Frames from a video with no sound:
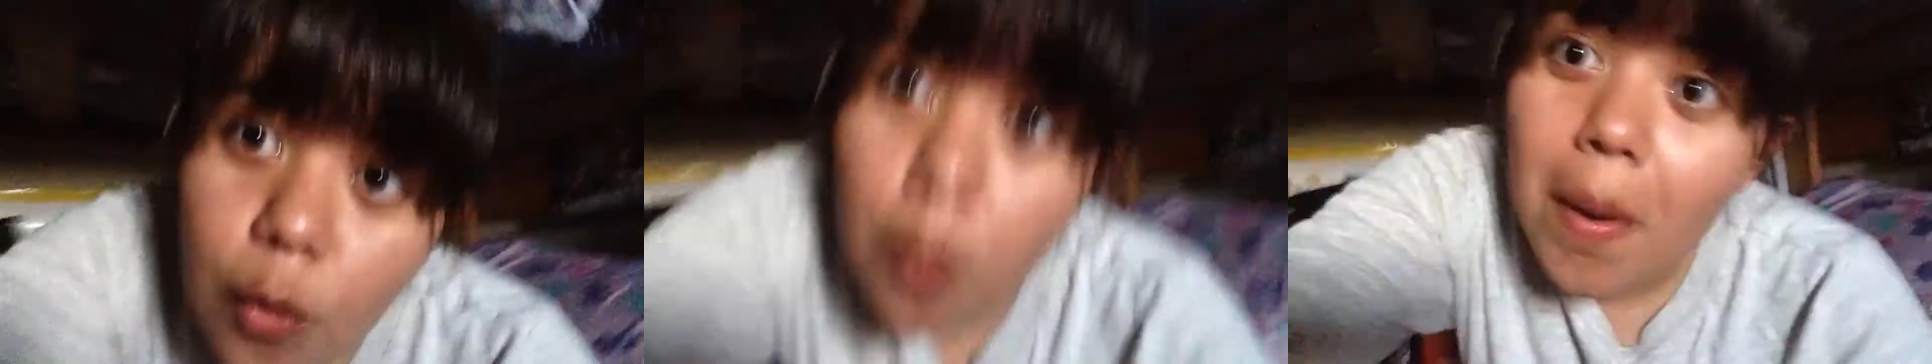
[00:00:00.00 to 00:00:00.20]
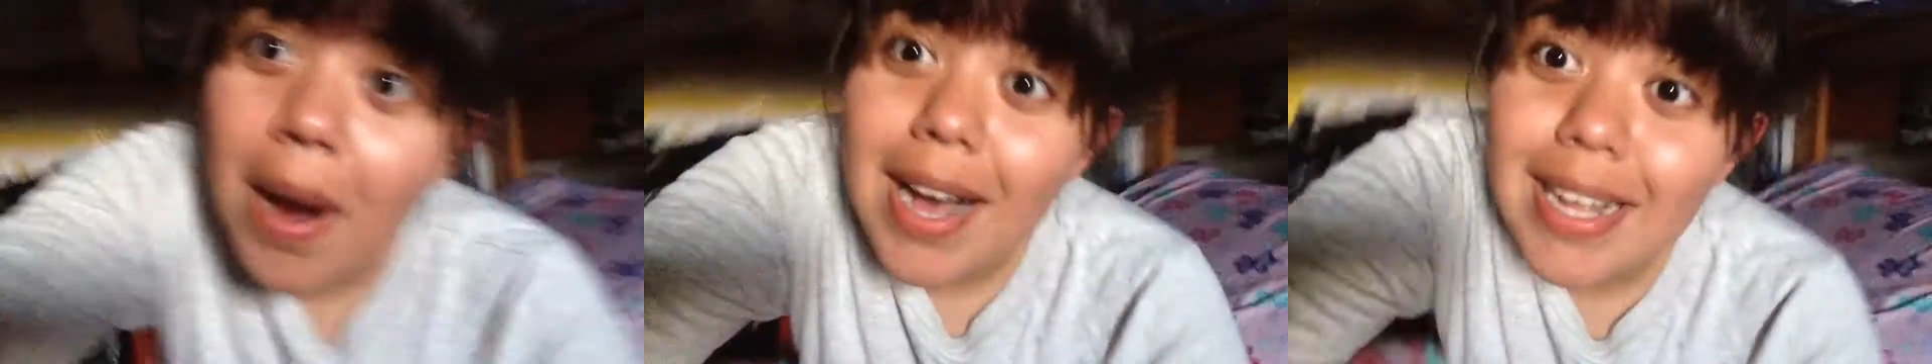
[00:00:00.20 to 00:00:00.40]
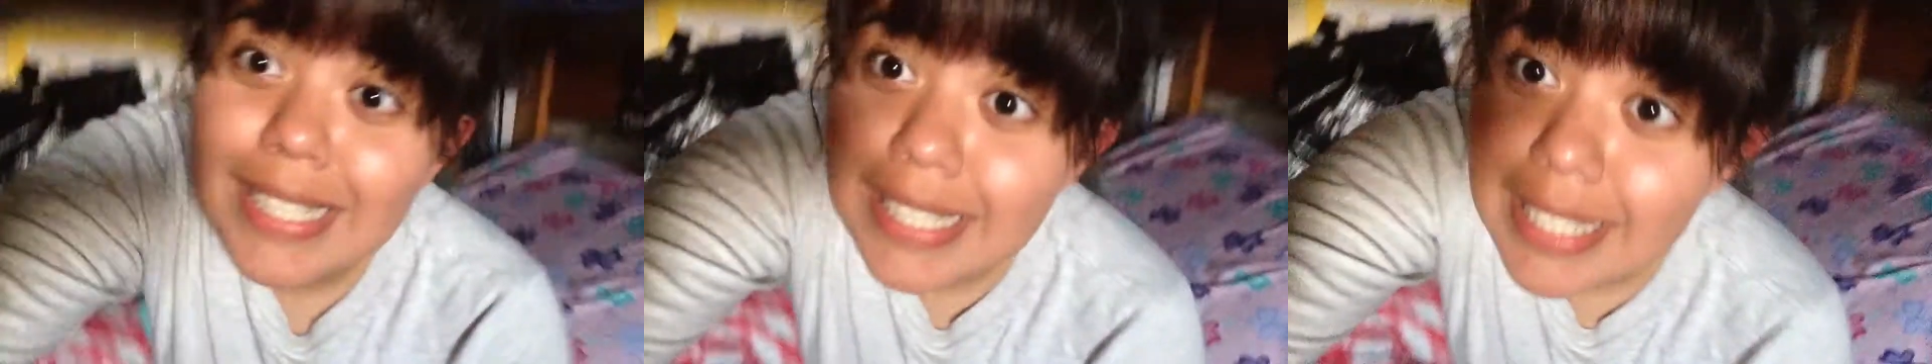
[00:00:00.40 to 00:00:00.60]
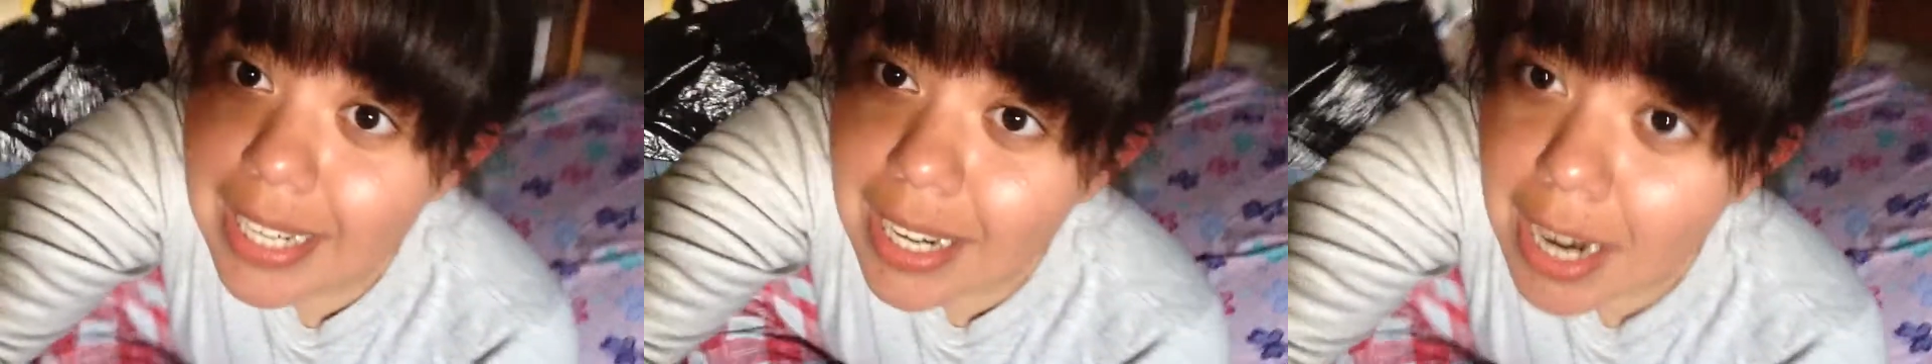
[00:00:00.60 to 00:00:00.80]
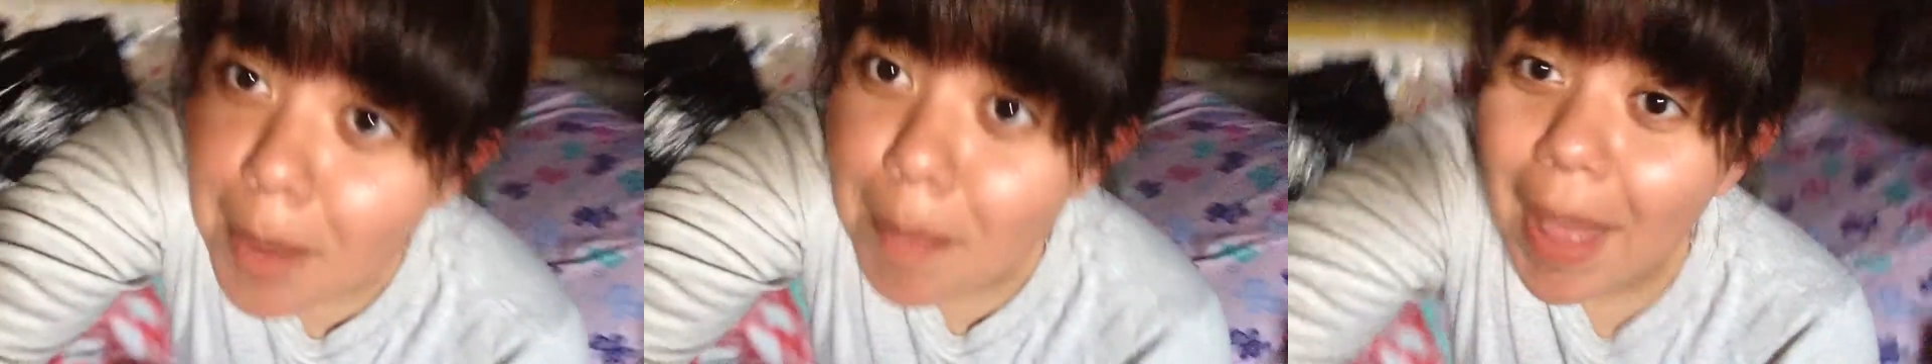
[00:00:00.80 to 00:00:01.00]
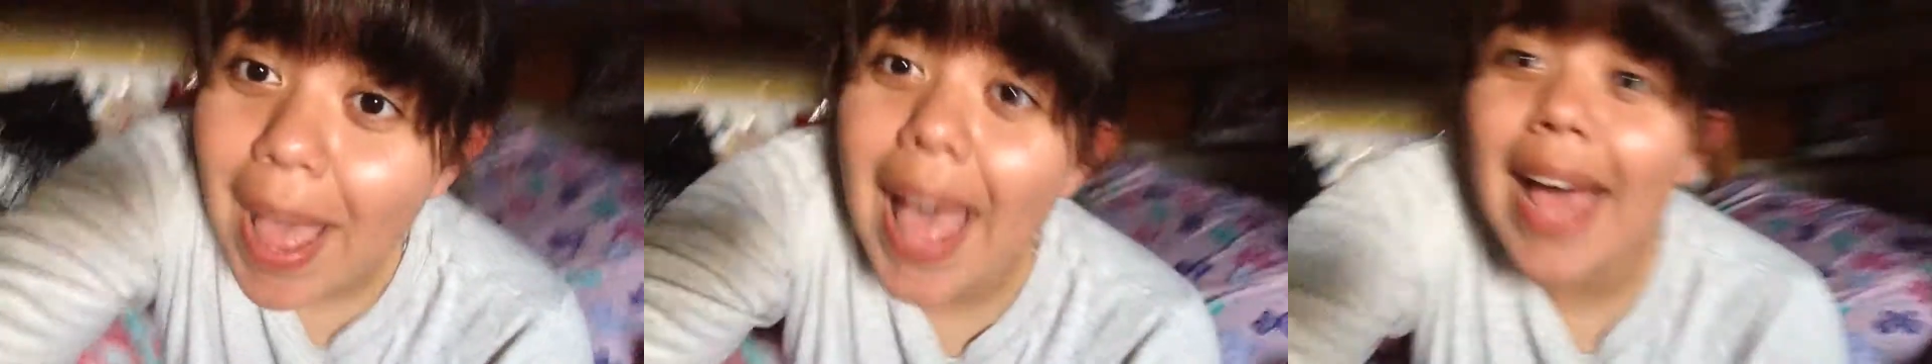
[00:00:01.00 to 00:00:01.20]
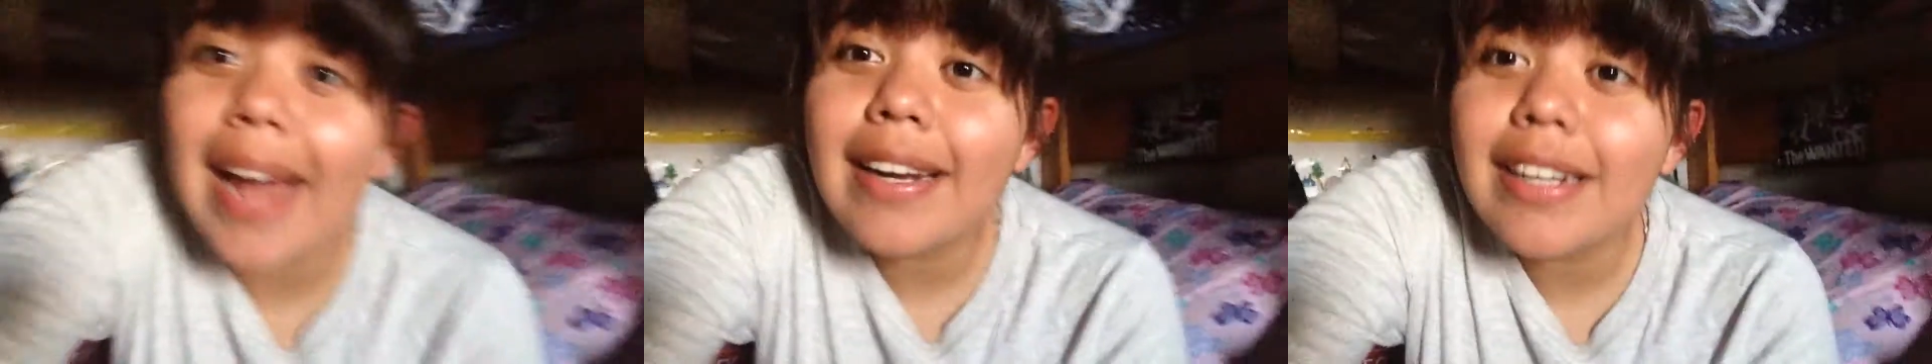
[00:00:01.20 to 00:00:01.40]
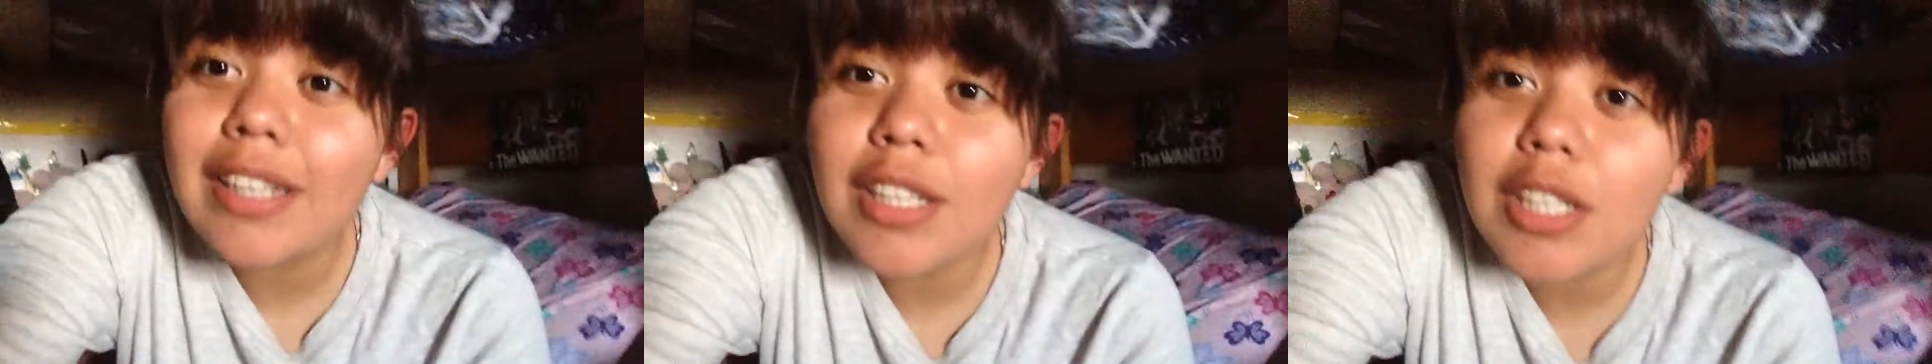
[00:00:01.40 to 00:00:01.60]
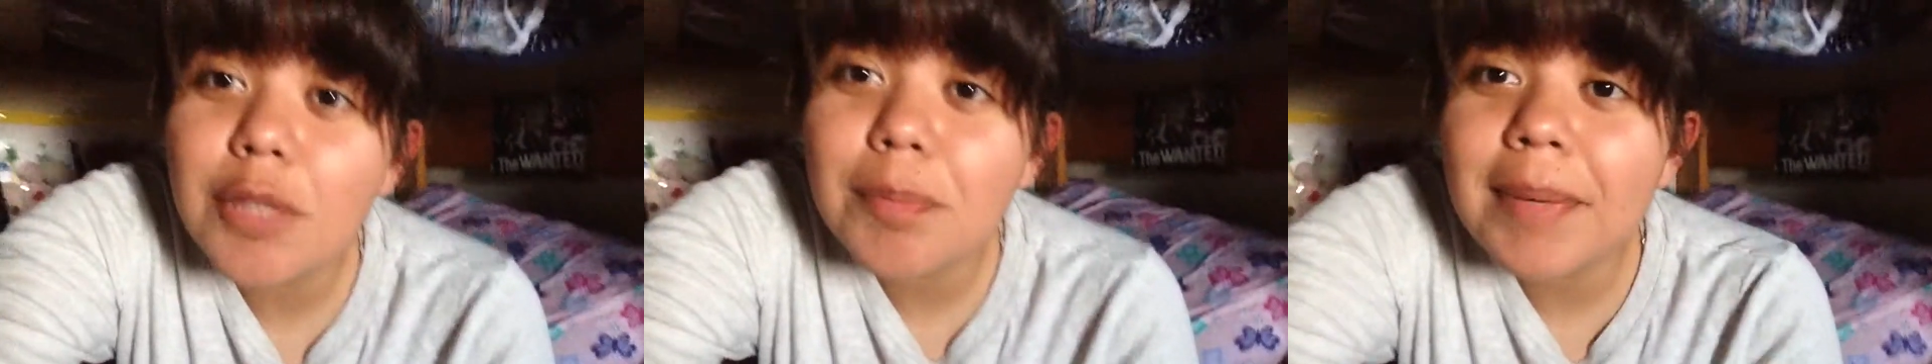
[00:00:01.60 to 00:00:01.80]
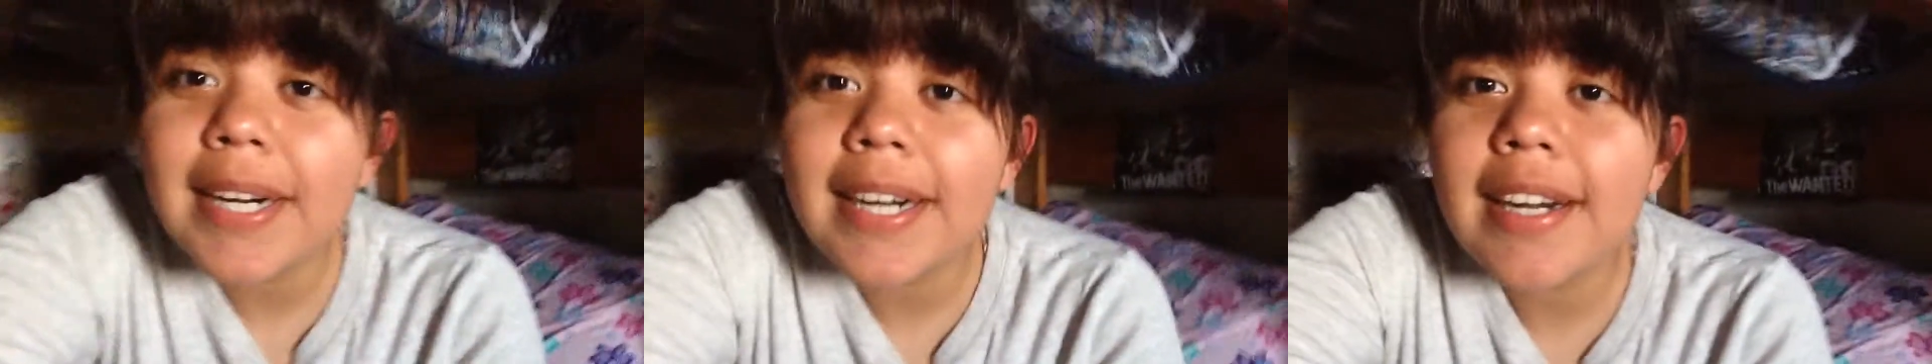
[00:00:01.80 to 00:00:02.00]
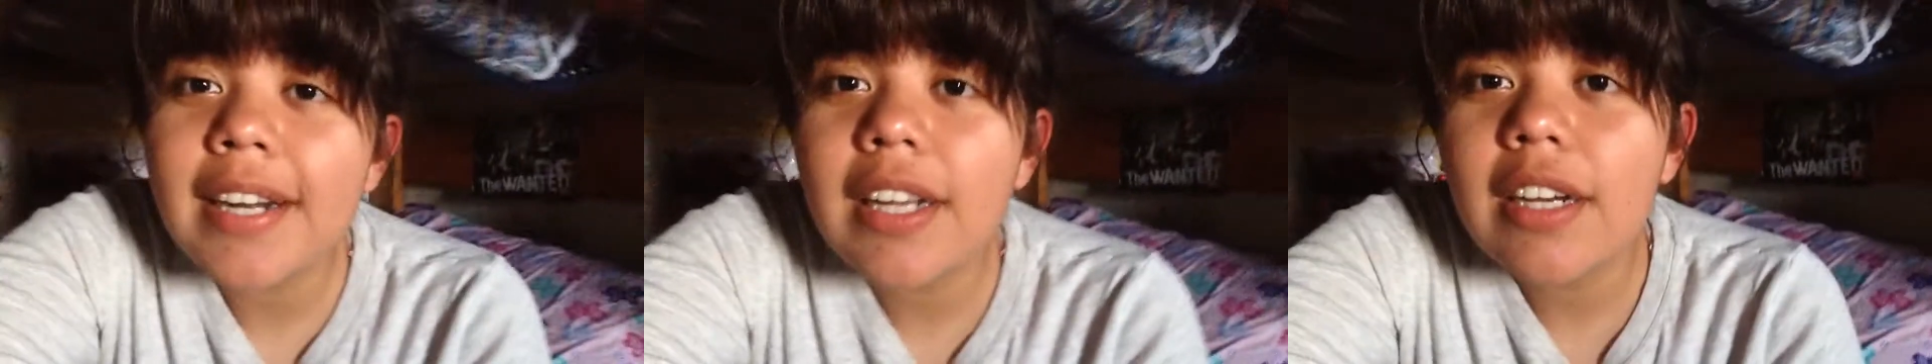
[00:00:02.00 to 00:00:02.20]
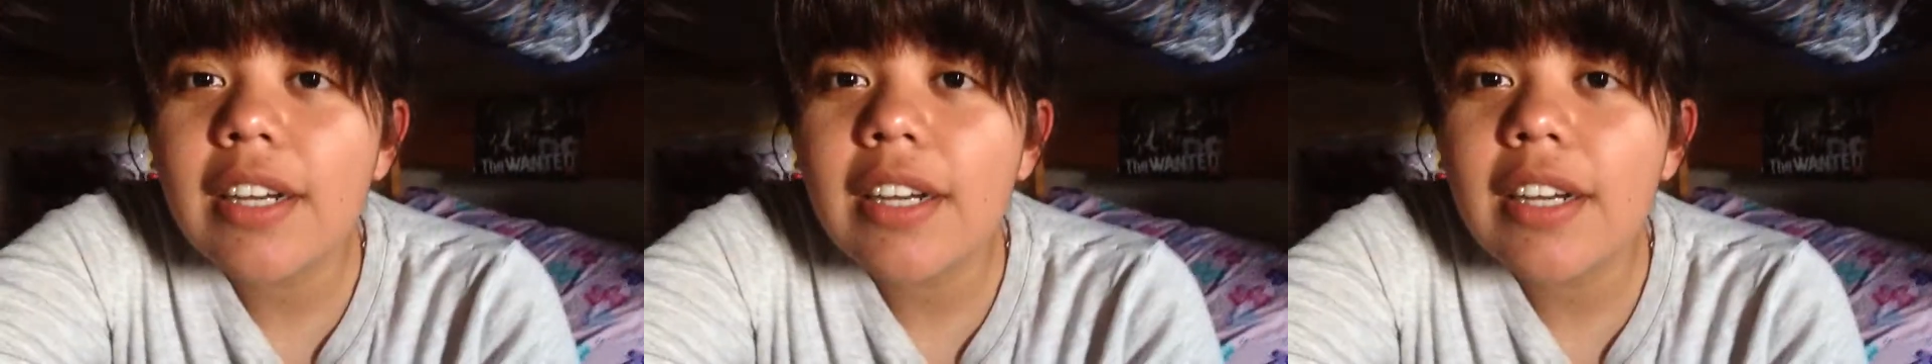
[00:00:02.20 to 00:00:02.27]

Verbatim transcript: What's up and goodbye.